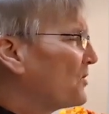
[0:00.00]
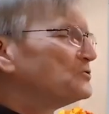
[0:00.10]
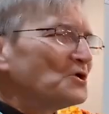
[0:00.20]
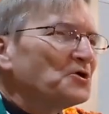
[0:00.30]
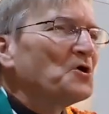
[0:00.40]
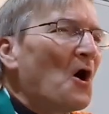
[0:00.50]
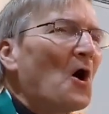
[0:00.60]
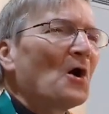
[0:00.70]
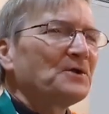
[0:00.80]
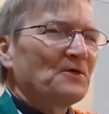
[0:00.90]
to
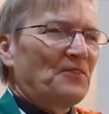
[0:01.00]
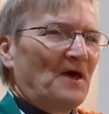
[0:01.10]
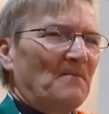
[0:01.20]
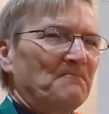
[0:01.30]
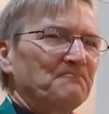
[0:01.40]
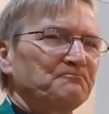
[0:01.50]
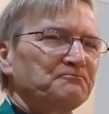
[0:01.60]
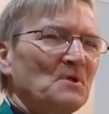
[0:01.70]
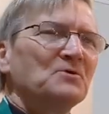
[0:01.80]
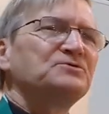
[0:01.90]
guard them,
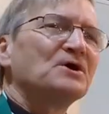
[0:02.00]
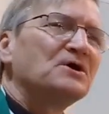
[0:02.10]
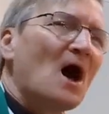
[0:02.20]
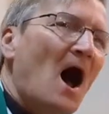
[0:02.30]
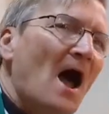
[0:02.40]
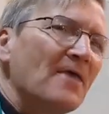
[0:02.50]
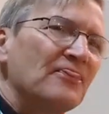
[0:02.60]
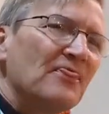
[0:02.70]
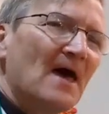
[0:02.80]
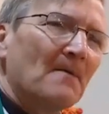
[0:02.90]
to
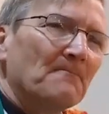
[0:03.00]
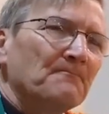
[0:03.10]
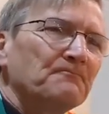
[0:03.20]
guide them,